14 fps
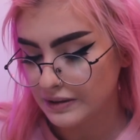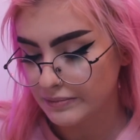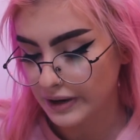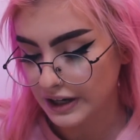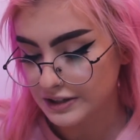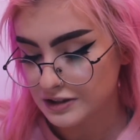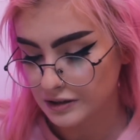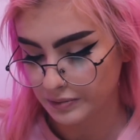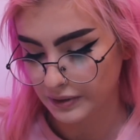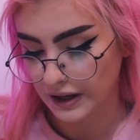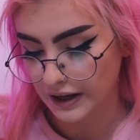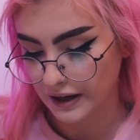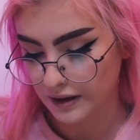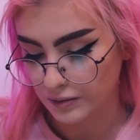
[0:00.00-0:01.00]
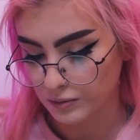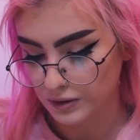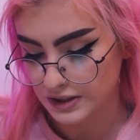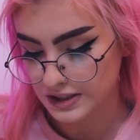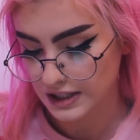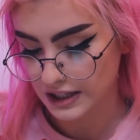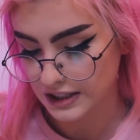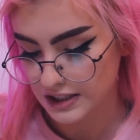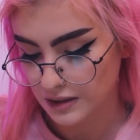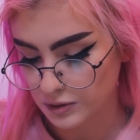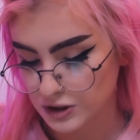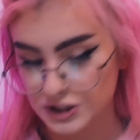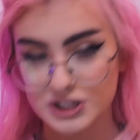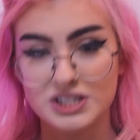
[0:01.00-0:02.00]
the best reply was that
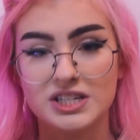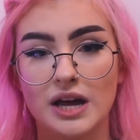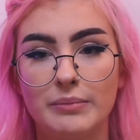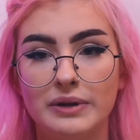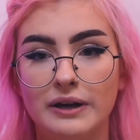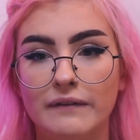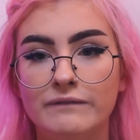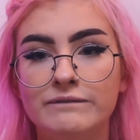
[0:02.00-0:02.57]
someone just sent me a